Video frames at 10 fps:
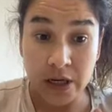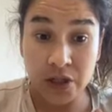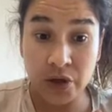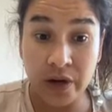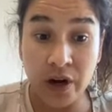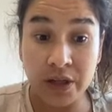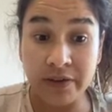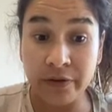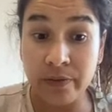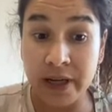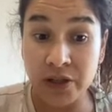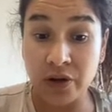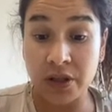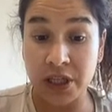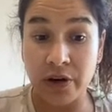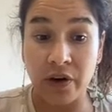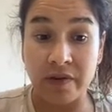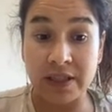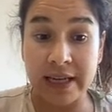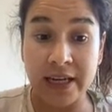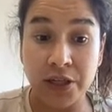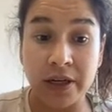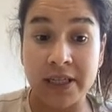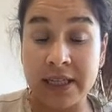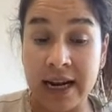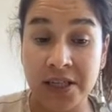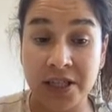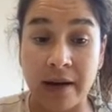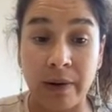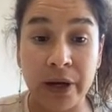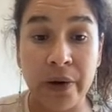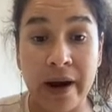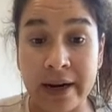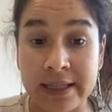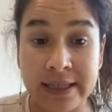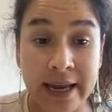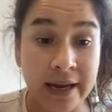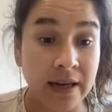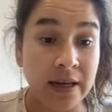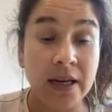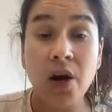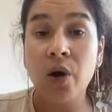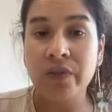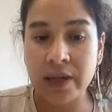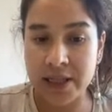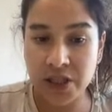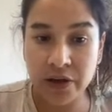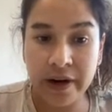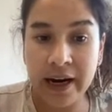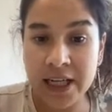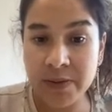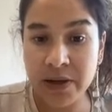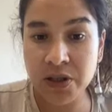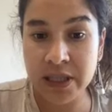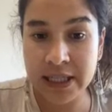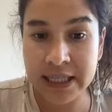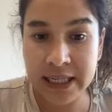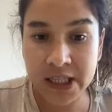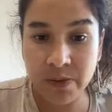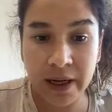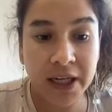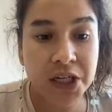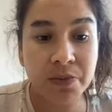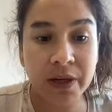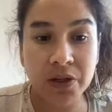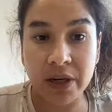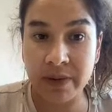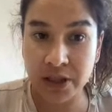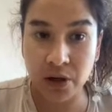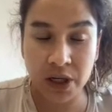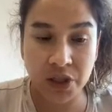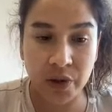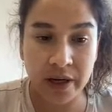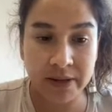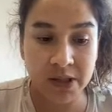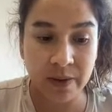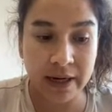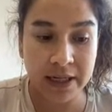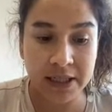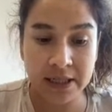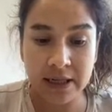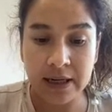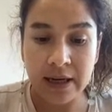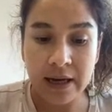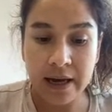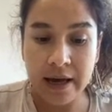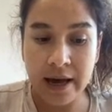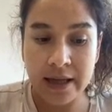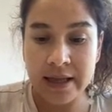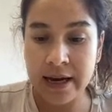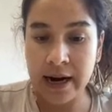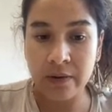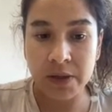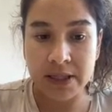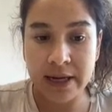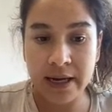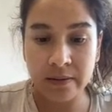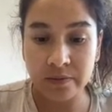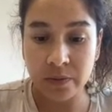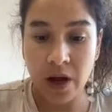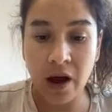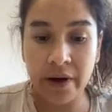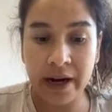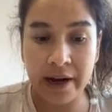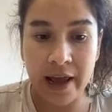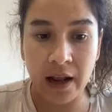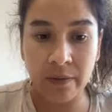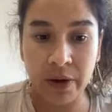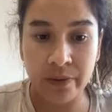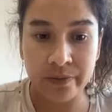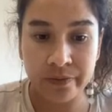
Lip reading: So in order for me to continue conversation, /W, and I say, obviously, sorry guys, because this is in Spanish, because I've been talking to him in Spanish. Then I would say, how can I help you?